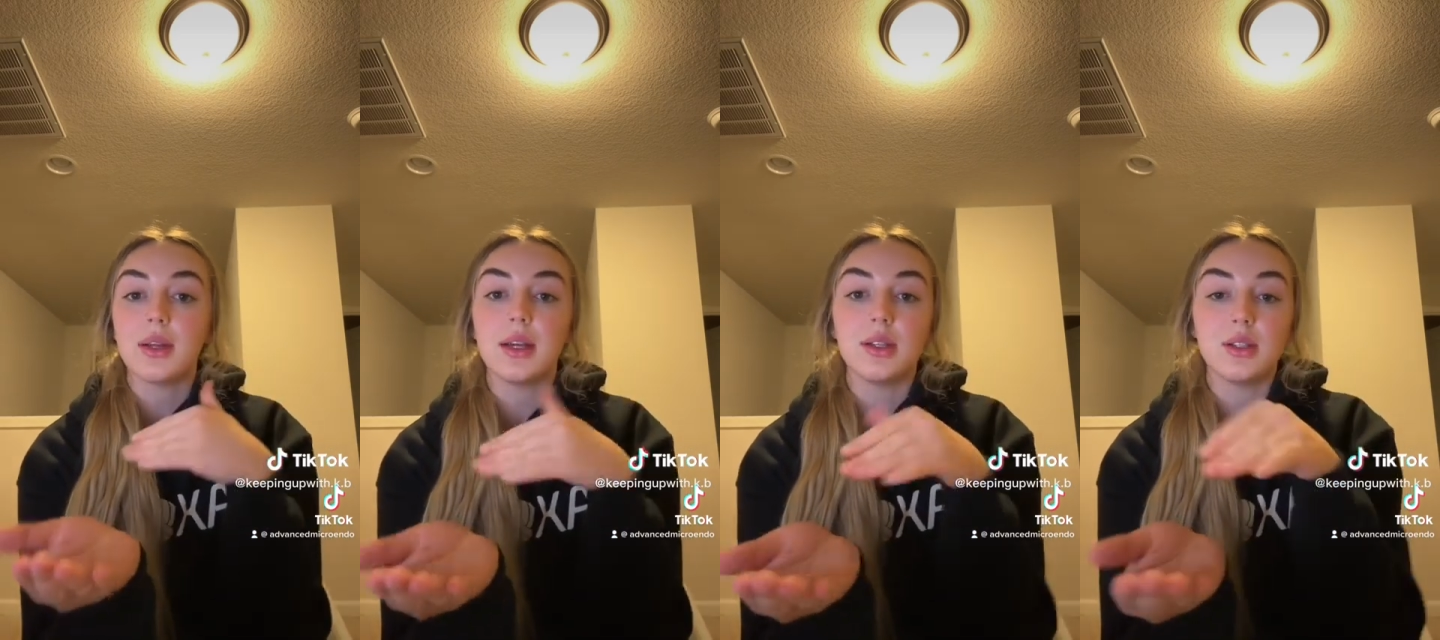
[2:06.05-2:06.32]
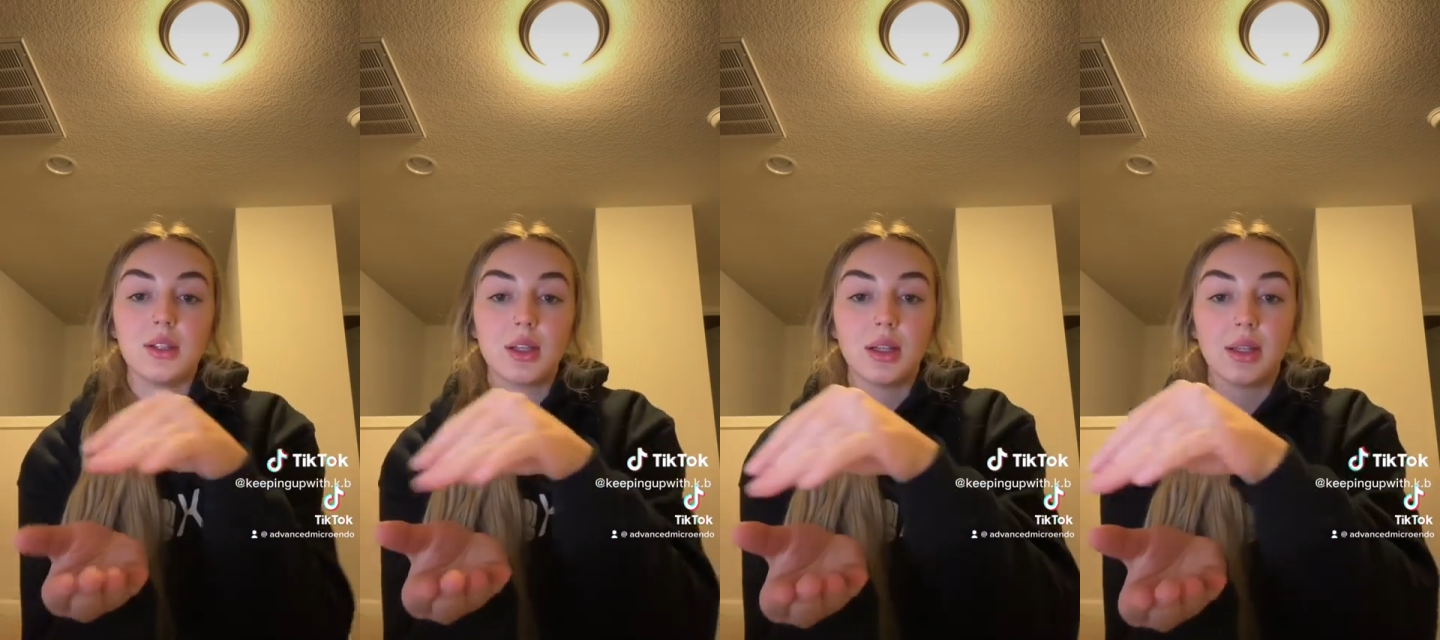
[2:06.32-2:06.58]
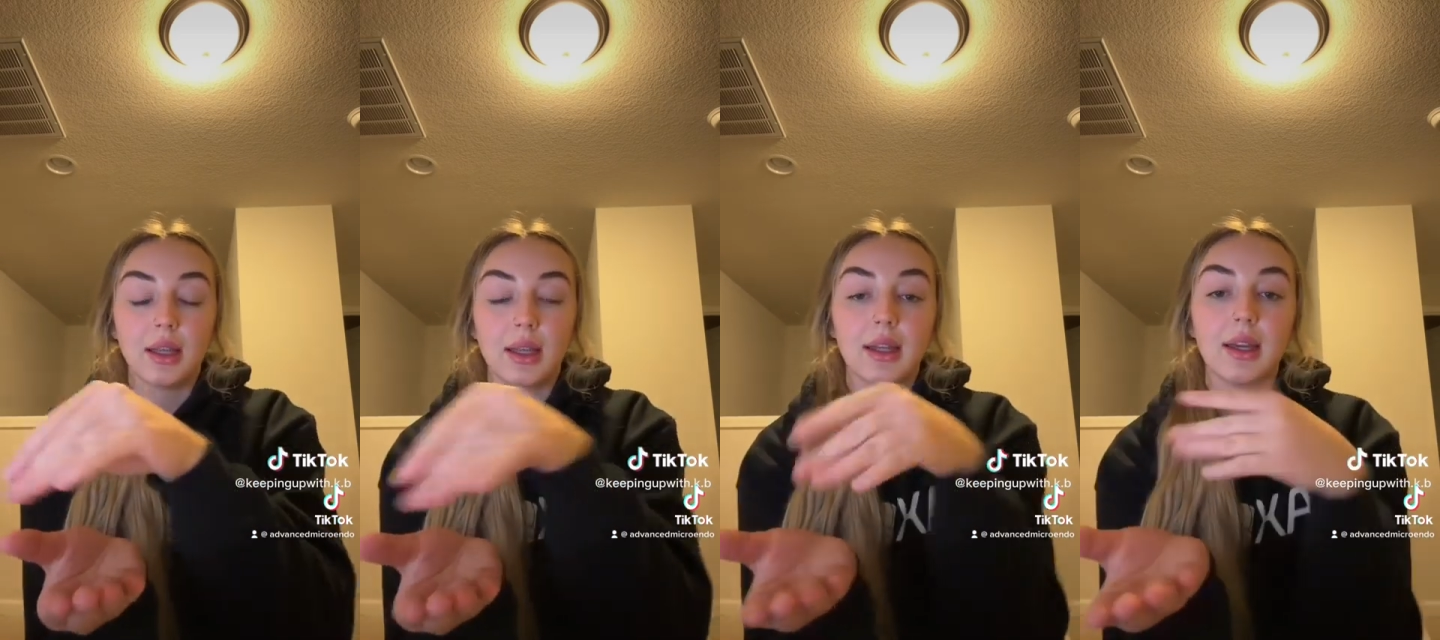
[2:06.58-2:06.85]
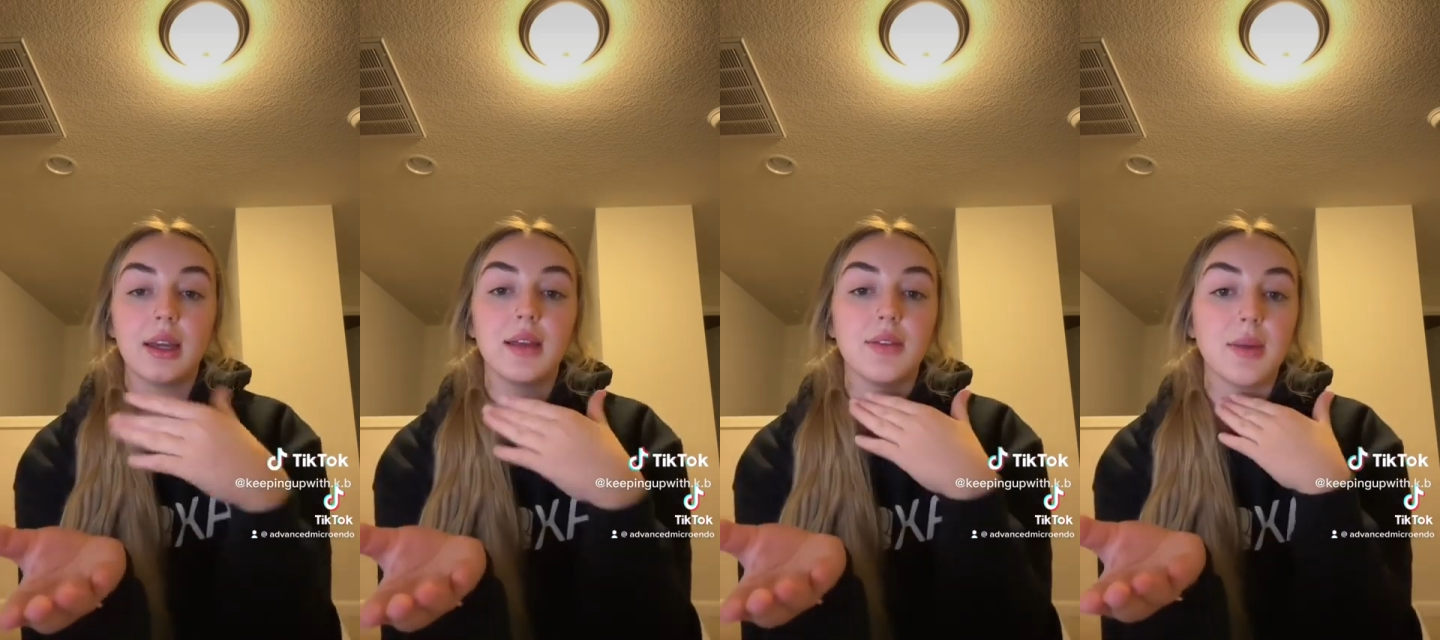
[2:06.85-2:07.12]
into like
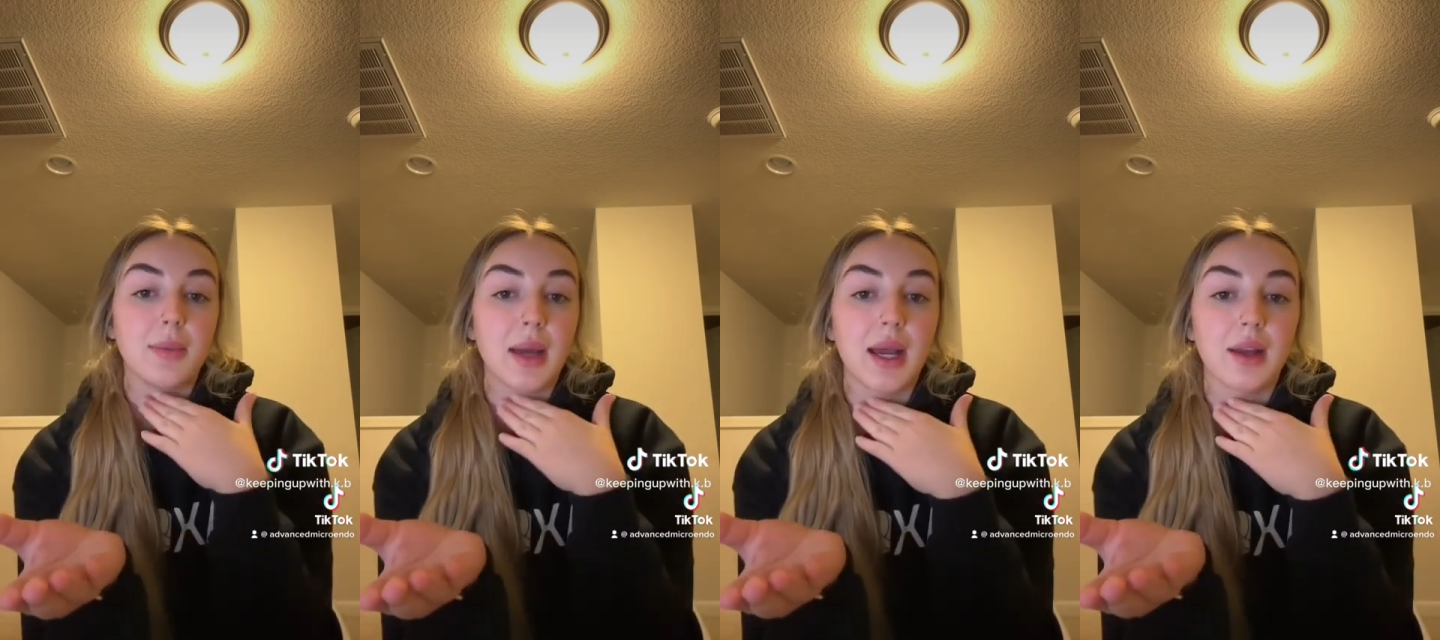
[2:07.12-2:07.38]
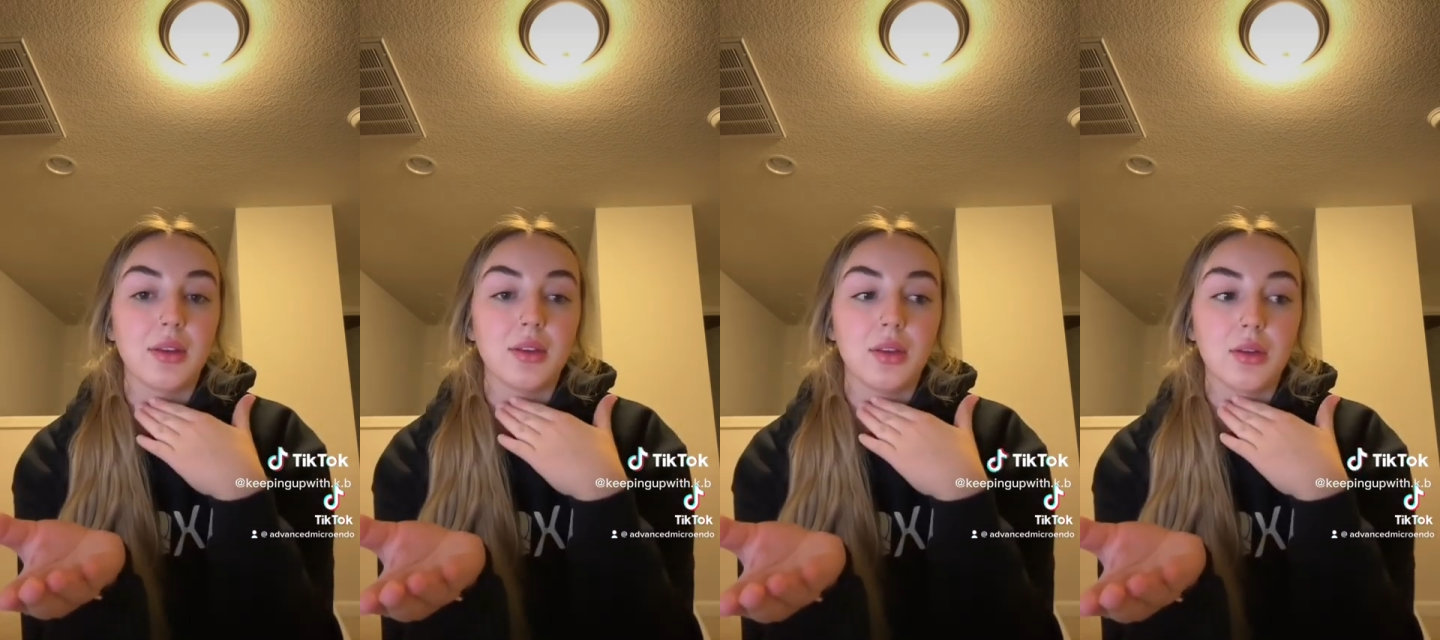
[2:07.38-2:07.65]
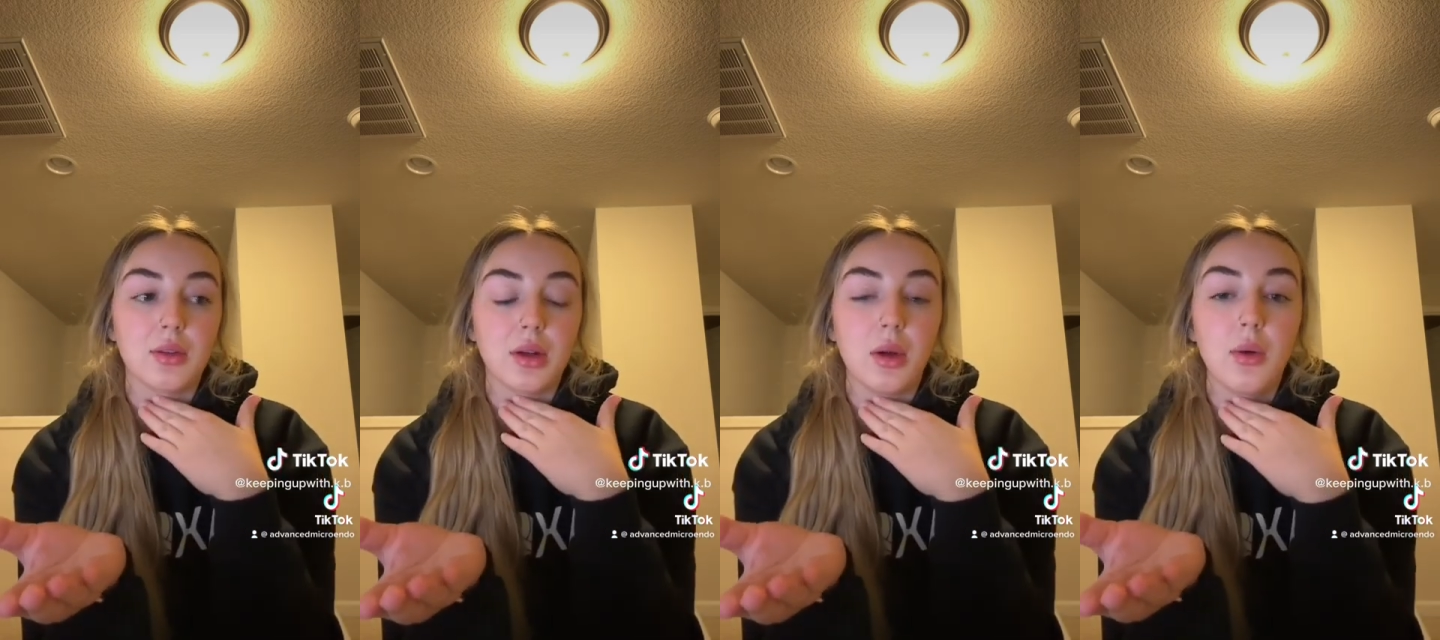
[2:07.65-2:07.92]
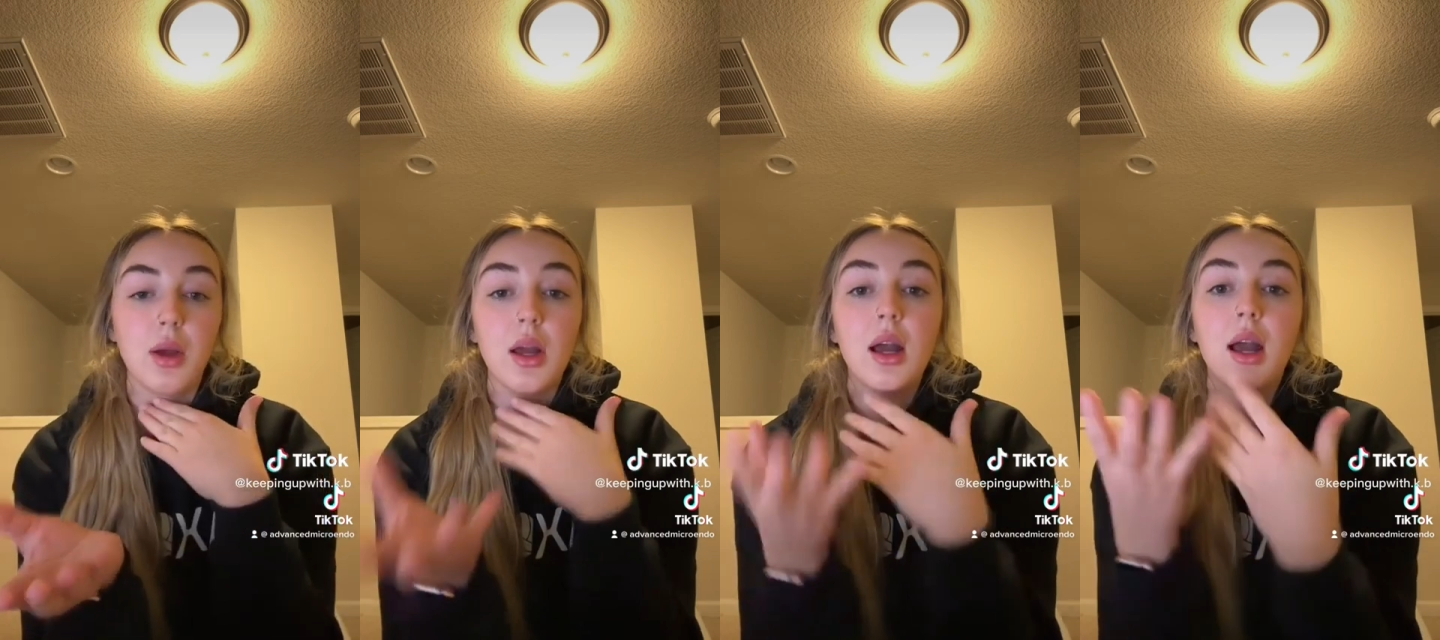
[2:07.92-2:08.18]
kind of the back of the throat,